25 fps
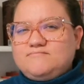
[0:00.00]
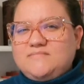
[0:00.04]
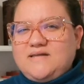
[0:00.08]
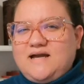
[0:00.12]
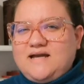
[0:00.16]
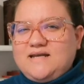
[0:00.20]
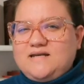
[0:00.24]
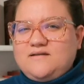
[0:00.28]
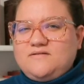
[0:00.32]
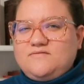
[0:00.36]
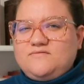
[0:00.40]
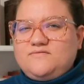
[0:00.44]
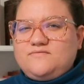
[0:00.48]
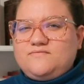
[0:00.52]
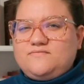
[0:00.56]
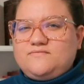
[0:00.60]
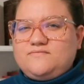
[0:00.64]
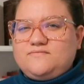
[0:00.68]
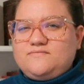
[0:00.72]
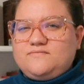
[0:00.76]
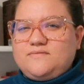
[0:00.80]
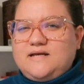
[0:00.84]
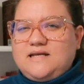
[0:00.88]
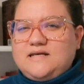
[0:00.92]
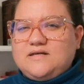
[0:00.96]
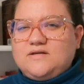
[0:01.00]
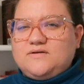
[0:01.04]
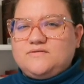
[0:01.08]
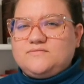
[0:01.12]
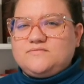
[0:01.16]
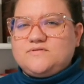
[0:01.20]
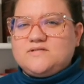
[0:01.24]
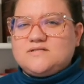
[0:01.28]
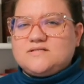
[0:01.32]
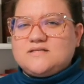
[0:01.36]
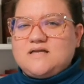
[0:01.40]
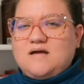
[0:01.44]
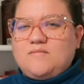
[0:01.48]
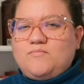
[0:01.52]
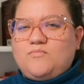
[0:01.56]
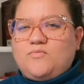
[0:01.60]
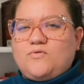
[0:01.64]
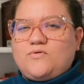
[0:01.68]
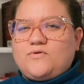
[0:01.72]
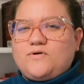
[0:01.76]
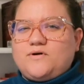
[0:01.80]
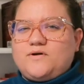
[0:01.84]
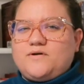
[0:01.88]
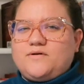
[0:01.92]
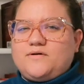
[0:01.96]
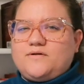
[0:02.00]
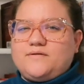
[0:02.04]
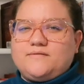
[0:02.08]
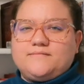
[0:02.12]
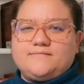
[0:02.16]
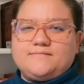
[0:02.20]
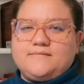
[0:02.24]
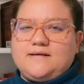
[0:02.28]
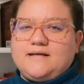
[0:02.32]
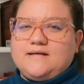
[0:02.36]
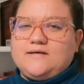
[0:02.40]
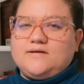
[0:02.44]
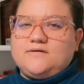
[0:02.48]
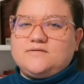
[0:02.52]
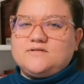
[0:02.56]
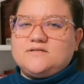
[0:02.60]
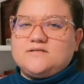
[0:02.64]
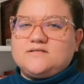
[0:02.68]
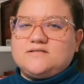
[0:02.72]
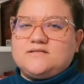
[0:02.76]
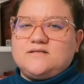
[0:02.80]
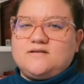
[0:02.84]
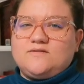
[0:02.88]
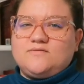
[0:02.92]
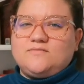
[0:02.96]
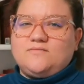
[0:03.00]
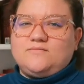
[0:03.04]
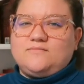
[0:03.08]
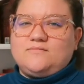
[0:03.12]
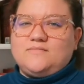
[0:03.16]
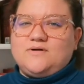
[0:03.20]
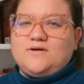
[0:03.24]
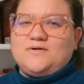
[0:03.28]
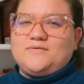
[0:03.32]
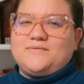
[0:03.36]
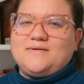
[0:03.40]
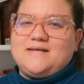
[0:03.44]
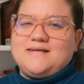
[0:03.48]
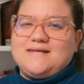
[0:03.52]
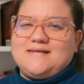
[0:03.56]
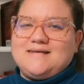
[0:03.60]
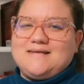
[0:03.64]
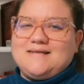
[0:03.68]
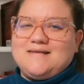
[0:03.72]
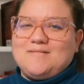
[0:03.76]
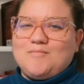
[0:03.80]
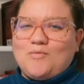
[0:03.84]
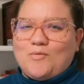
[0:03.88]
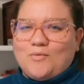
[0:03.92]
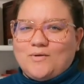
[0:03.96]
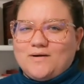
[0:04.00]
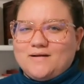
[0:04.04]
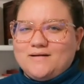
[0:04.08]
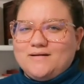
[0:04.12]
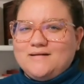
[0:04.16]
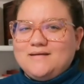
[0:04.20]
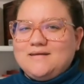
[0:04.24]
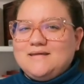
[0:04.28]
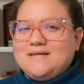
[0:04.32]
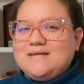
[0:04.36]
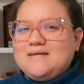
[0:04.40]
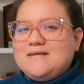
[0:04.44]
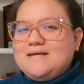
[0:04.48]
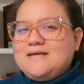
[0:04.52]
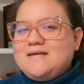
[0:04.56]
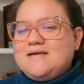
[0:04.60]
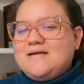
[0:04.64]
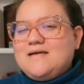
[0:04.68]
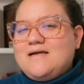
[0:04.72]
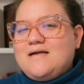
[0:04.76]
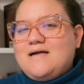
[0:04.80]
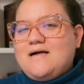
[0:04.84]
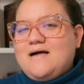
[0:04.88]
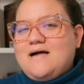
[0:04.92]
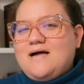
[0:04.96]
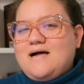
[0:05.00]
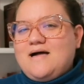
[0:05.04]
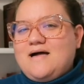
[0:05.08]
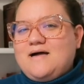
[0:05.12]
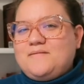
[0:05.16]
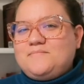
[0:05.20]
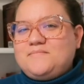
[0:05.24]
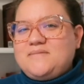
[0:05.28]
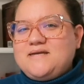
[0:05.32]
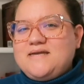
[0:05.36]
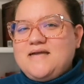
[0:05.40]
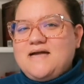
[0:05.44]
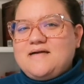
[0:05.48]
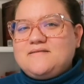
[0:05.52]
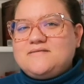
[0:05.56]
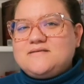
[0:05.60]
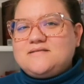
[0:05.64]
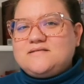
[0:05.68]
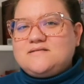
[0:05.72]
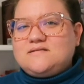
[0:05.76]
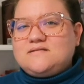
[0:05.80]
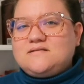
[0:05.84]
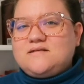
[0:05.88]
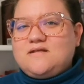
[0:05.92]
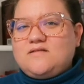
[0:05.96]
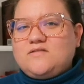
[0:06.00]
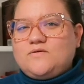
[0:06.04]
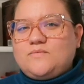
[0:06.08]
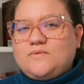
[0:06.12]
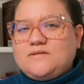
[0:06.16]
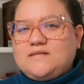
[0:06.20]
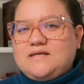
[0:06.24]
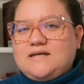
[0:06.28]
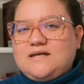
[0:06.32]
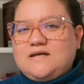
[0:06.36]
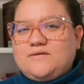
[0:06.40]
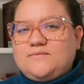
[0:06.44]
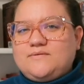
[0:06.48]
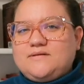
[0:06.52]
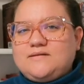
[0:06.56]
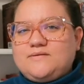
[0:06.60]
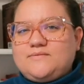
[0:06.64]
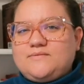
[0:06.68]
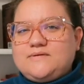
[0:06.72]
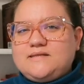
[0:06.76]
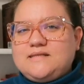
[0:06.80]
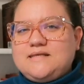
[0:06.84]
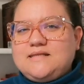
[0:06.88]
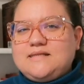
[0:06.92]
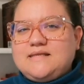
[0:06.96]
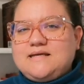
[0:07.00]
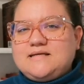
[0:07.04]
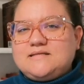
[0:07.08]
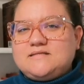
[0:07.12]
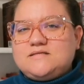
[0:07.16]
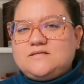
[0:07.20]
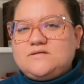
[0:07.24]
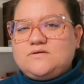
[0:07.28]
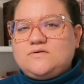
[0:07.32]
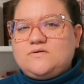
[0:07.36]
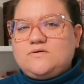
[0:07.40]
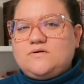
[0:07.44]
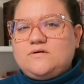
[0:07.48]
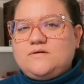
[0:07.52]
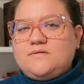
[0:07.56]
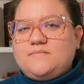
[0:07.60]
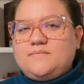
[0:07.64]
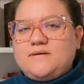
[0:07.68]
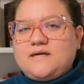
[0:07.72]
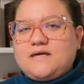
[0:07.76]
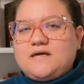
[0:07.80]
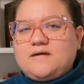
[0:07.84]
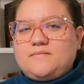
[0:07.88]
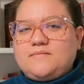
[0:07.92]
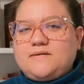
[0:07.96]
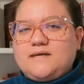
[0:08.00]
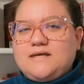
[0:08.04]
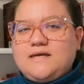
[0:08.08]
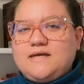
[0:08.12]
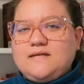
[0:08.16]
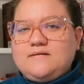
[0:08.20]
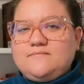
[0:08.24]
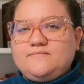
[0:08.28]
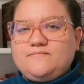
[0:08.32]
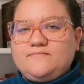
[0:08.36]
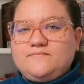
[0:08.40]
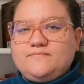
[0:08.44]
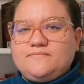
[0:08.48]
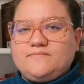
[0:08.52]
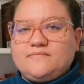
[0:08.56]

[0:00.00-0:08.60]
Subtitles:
kind of, I don't know, just got bored, or I don't know, just didn't want to read it anymore. But yeah, this is another one that I really, really like to pick up again.